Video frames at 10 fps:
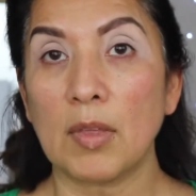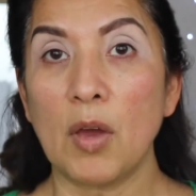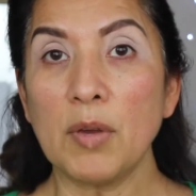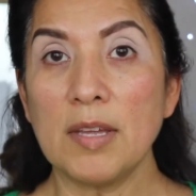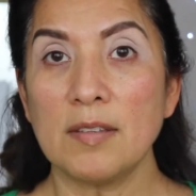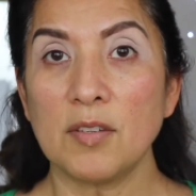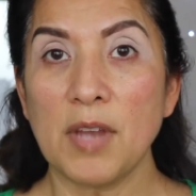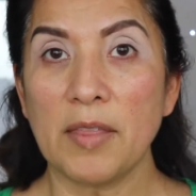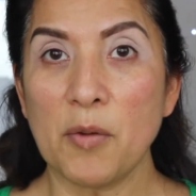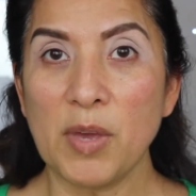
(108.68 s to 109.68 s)
Okay, so
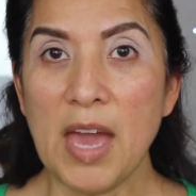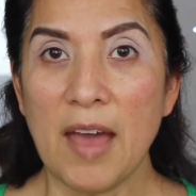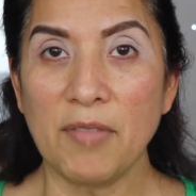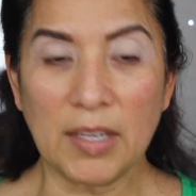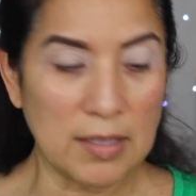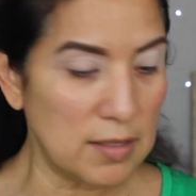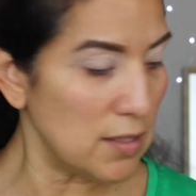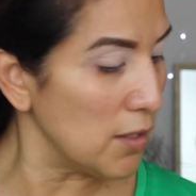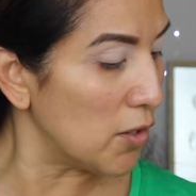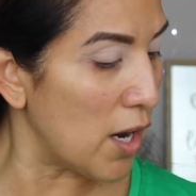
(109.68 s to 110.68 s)
now that we have the
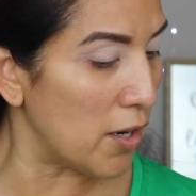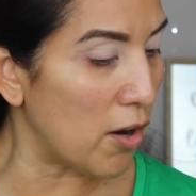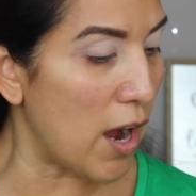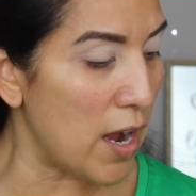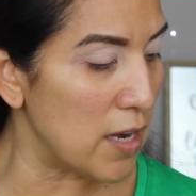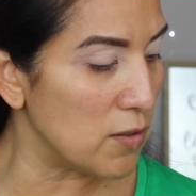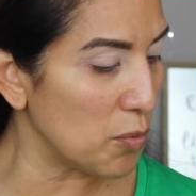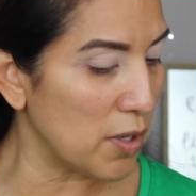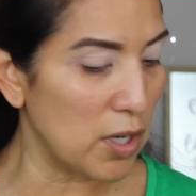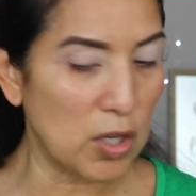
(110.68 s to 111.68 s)
concealer on our eyes,
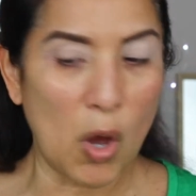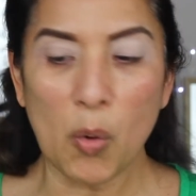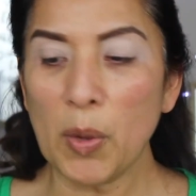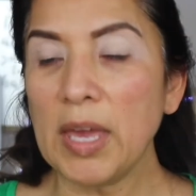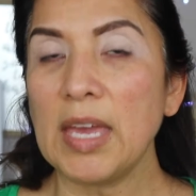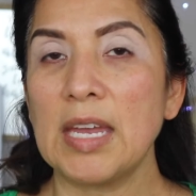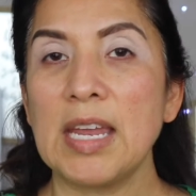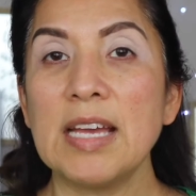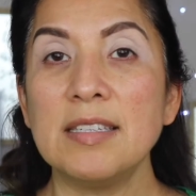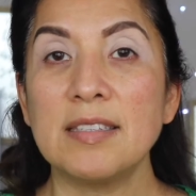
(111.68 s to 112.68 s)
we're gonna go
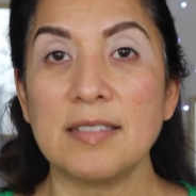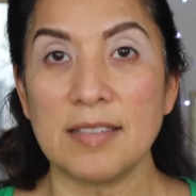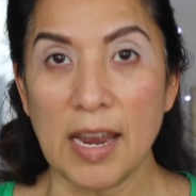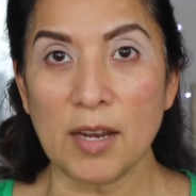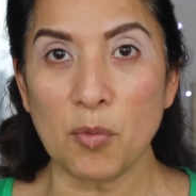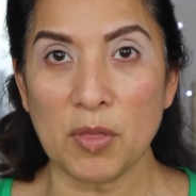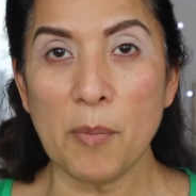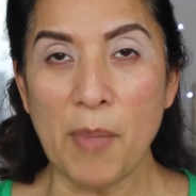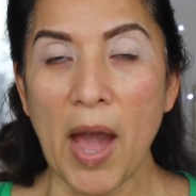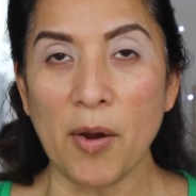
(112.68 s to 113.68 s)
in and set it with the
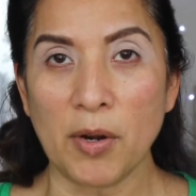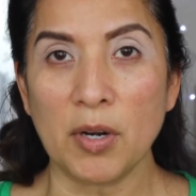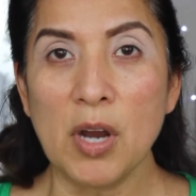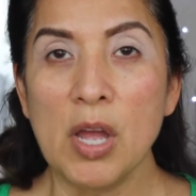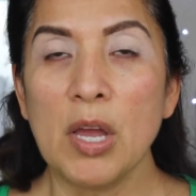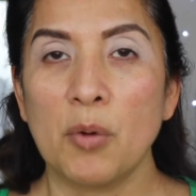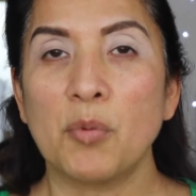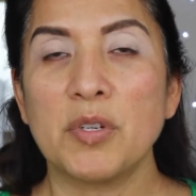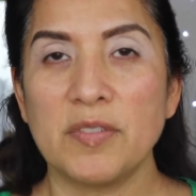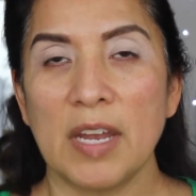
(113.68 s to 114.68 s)
powder. And
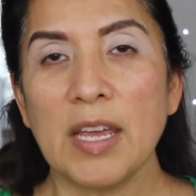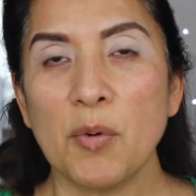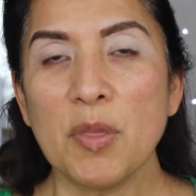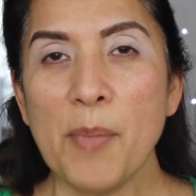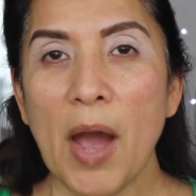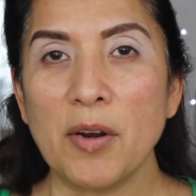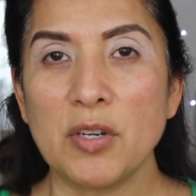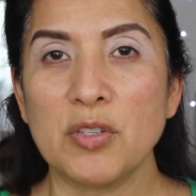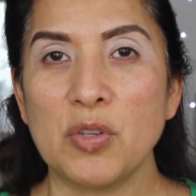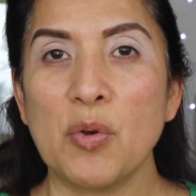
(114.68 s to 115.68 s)
we're setting with the powder
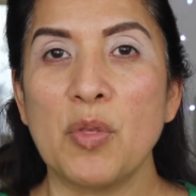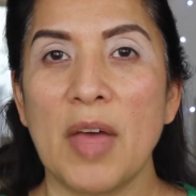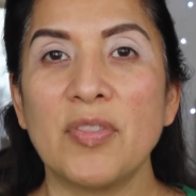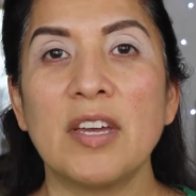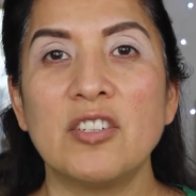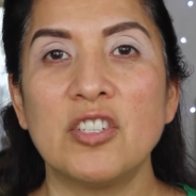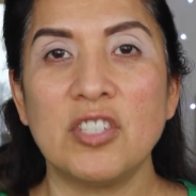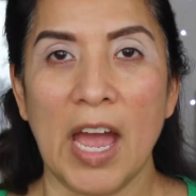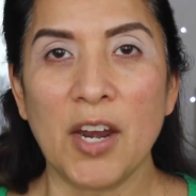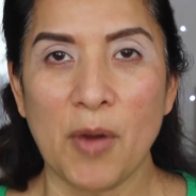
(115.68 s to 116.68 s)
so that the
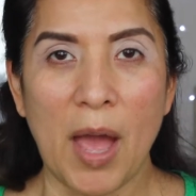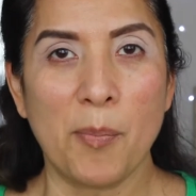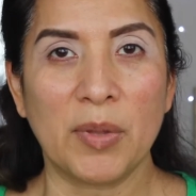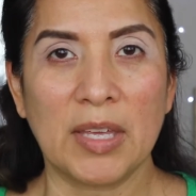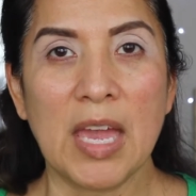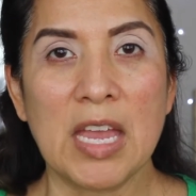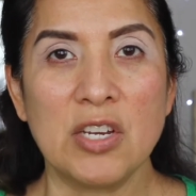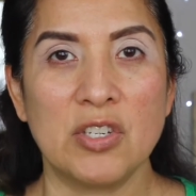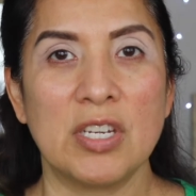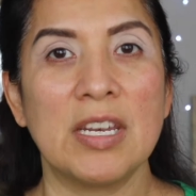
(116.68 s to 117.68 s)
shadow
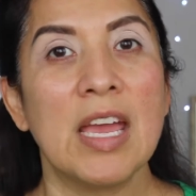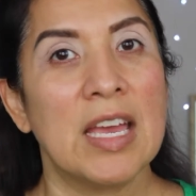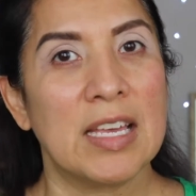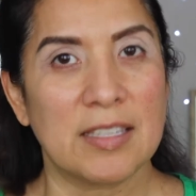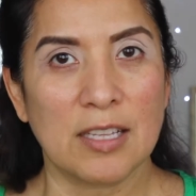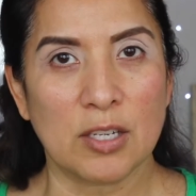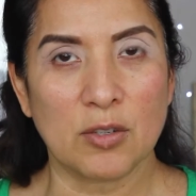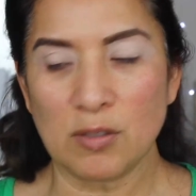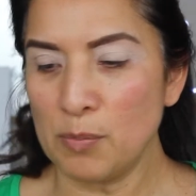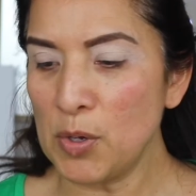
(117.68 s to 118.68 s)
application is a little
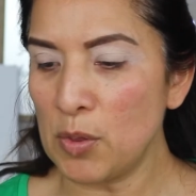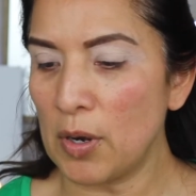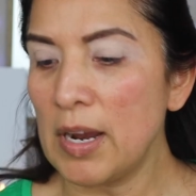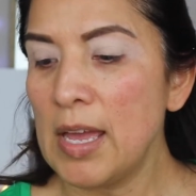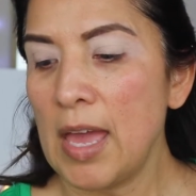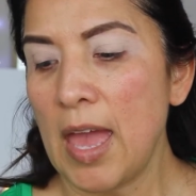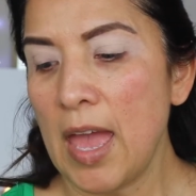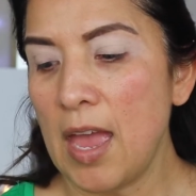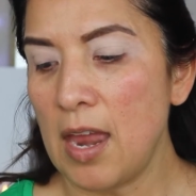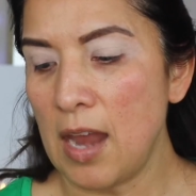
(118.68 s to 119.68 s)
smoother.
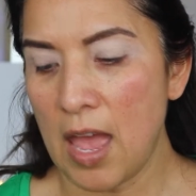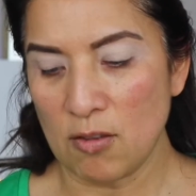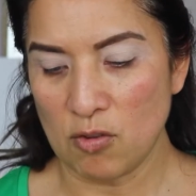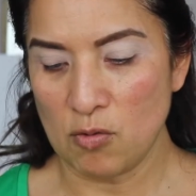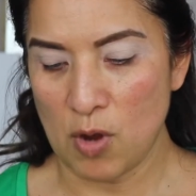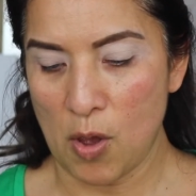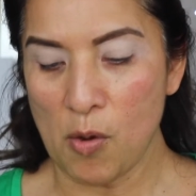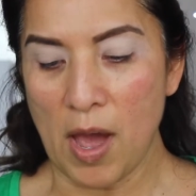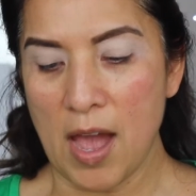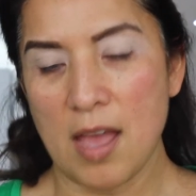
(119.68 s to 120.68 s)
And as you
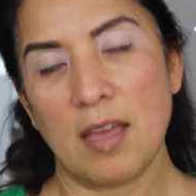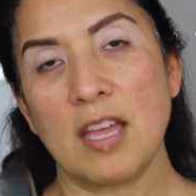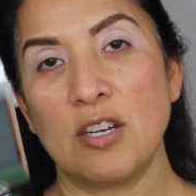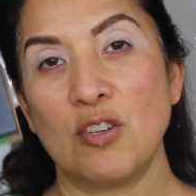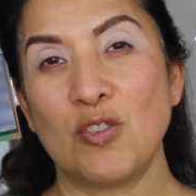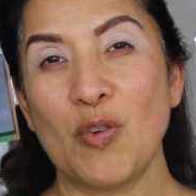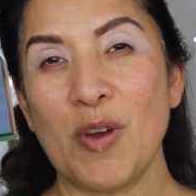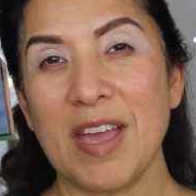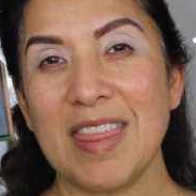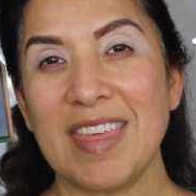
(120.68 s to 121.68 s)
know, I
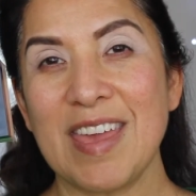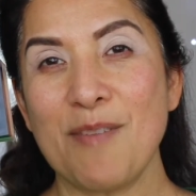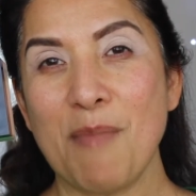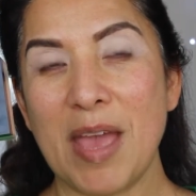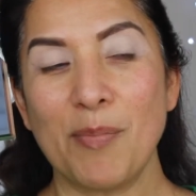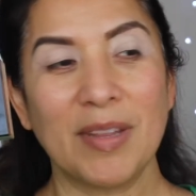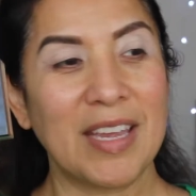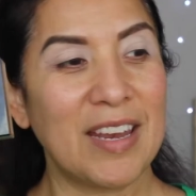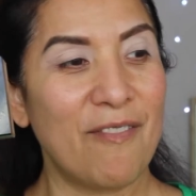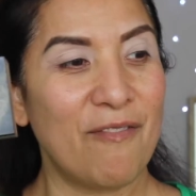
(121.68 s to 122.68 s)
enjoy the Maybelline